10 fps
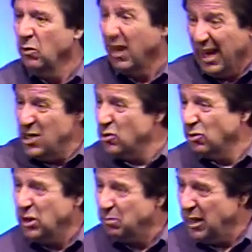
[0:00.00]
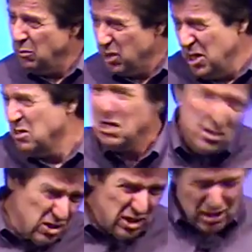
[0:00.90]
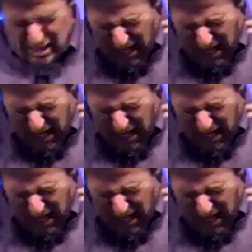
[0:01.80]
in a relationship thing, well, he said, she said,